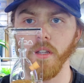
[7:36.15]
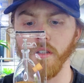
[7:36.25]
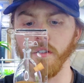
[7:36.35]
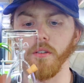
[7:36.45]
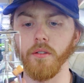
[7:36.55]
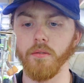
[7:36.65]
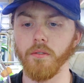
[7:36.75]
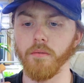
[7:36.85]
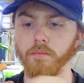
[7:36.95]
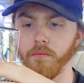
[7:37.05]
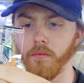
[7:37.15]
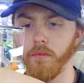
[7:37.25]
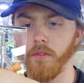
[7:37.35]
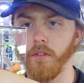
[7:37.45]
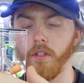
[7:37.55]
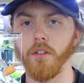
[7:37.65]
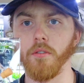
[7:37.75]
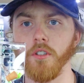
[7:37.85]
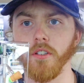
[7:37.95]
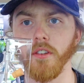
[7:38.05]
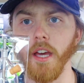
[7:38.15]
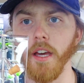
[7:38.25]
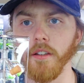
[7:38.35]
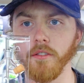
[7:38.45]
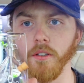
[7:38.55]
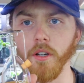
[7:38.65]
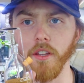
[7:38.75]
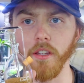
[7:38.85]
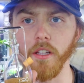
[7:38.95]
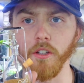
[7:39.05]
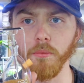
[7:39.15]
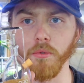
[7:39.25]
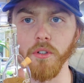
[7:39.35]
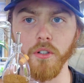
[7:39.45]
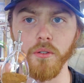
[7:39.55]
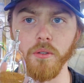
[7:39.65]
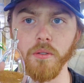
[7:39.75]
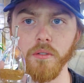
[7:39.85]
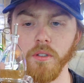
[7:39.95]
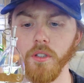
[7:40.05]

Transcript: And do just that. So I think that looked really cool.